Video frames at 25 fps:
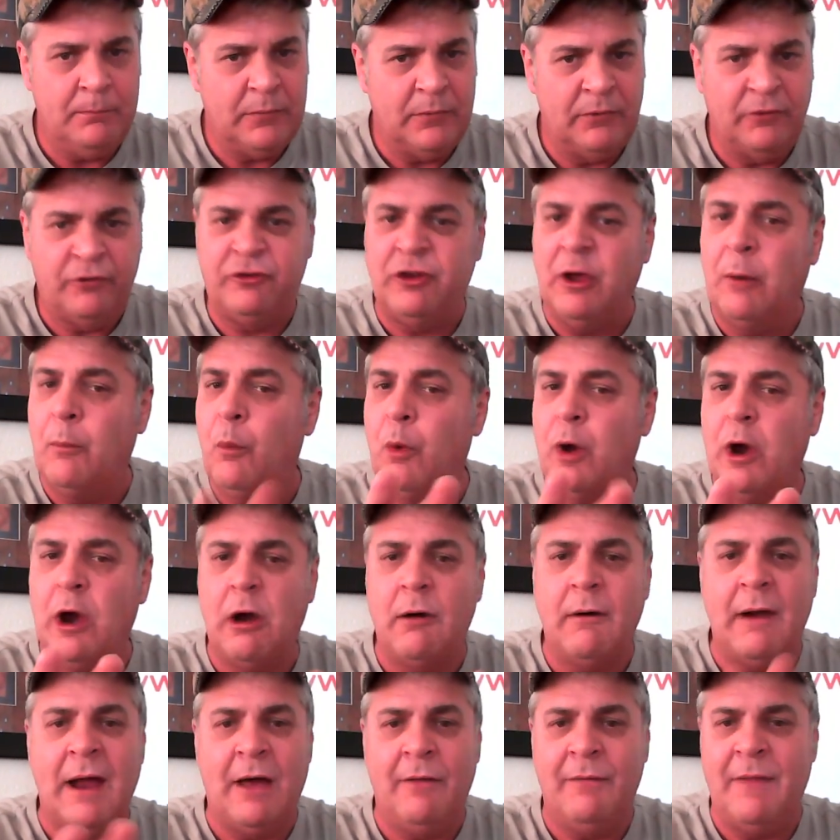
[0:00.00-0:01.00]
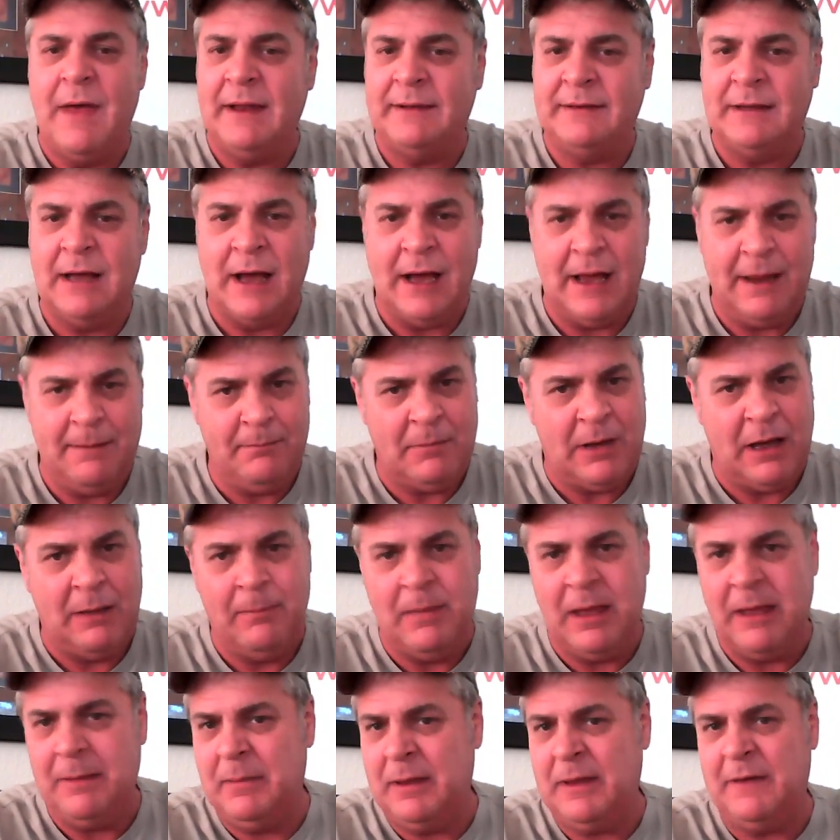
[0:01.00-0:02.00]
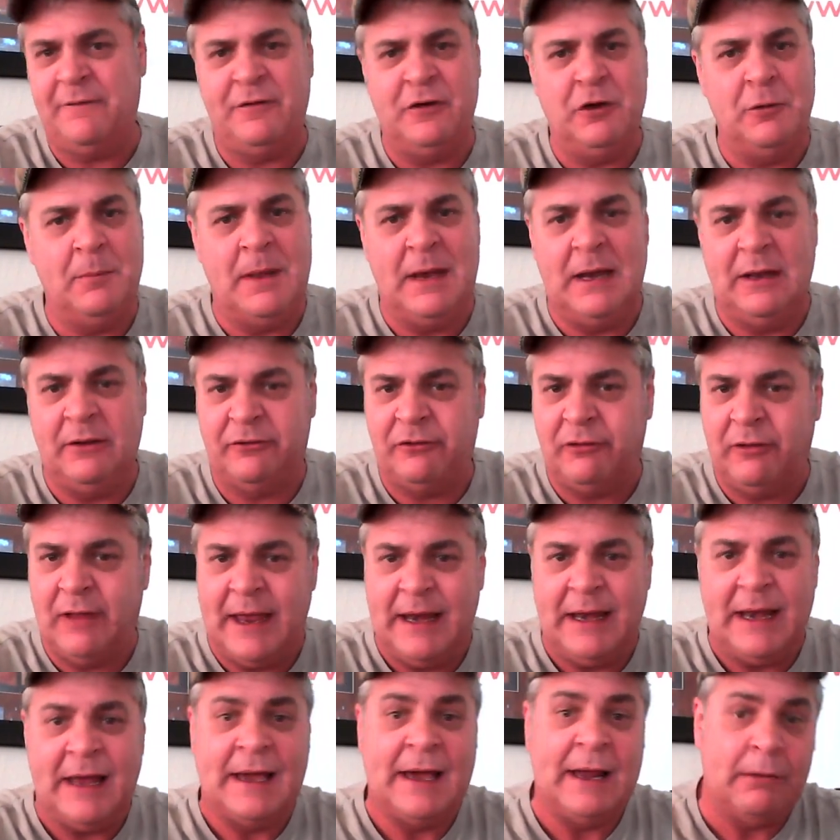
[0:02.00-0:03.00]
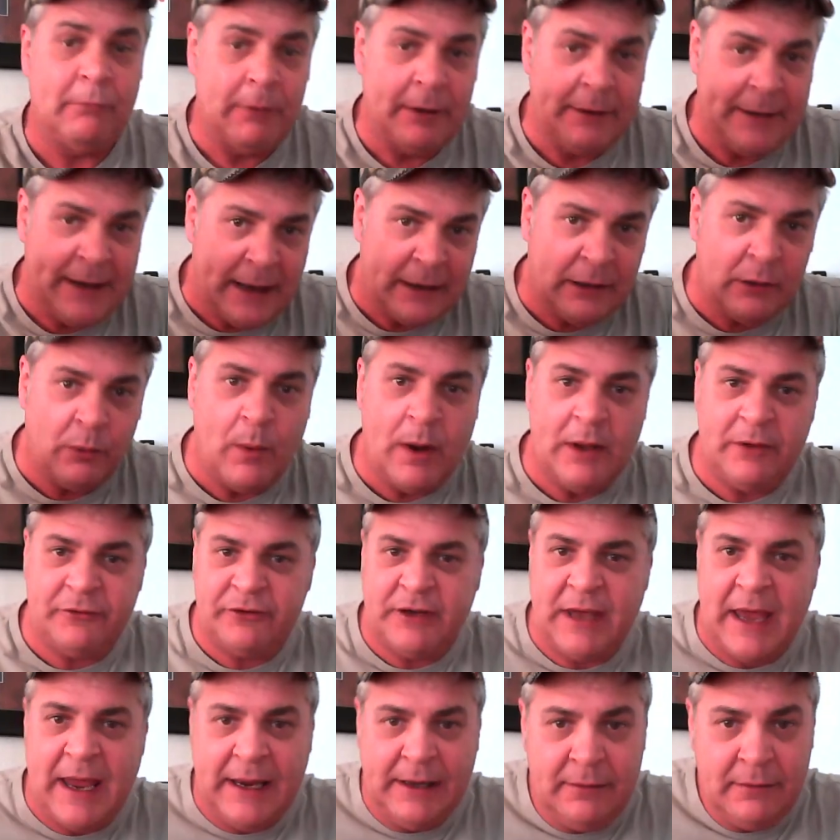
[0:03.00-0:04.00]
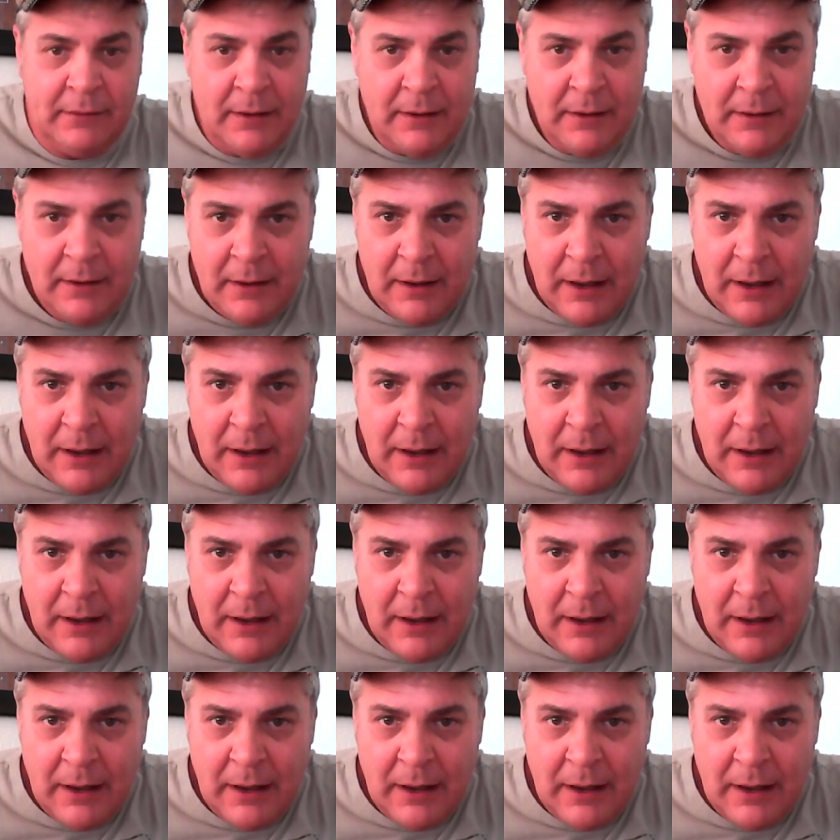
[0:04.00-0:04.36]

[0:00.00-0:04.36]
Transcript: Somewhere around that time. I may be a few minutes late. I got to run down to Westgate.